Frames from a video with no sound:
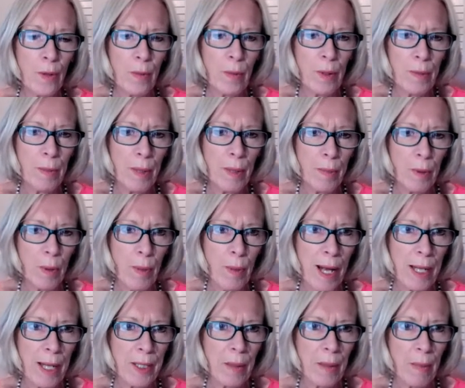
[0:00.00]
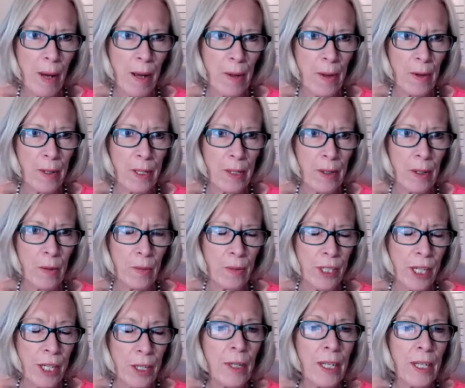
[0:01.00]
When people are passing by, they're
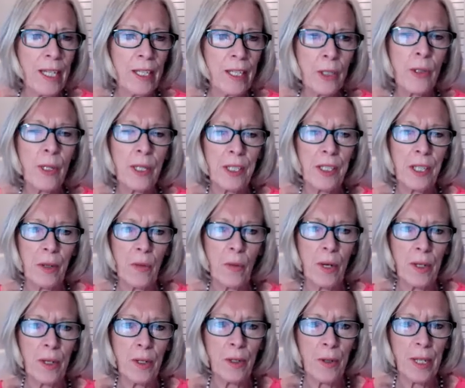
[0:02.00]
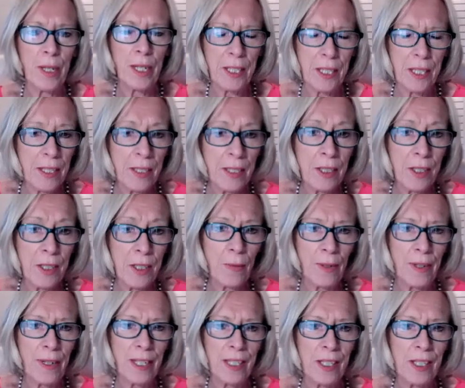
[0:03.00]
generally interested in what you're doing, because it is different.